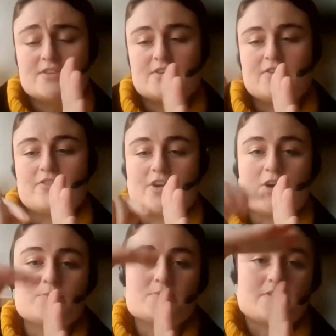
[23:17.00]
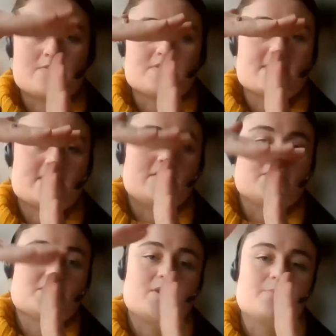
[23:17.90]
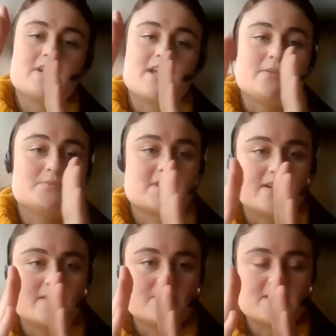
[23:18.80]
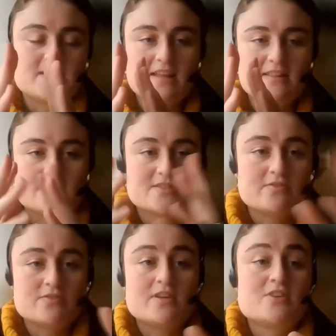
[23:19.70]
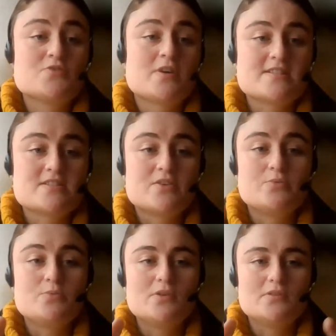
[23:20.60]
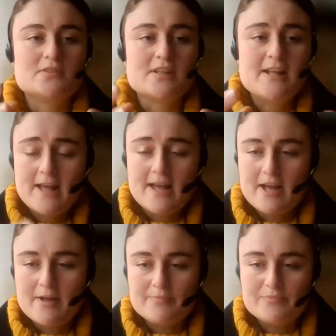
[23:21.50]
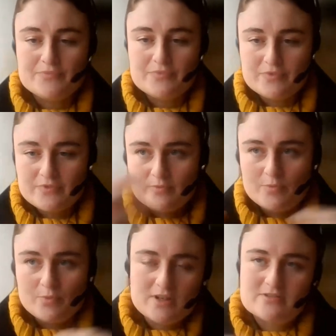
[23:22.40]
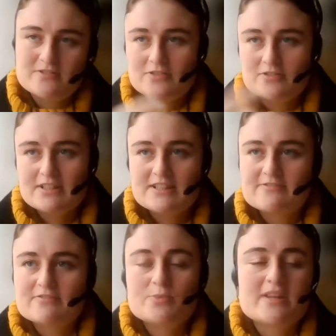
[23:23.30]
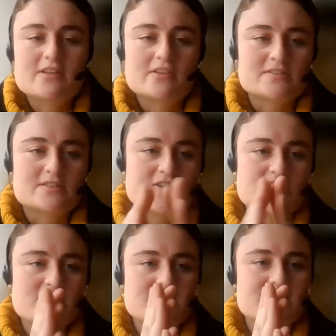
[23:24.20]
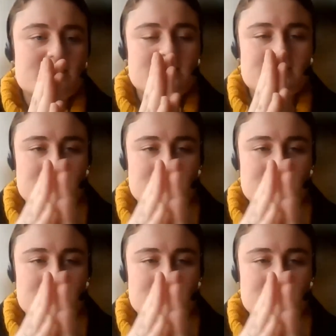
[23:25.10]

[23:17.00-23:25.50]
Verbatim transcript: so the stones sit on top and help tie them together so a dry stone wall um, during different weather conditions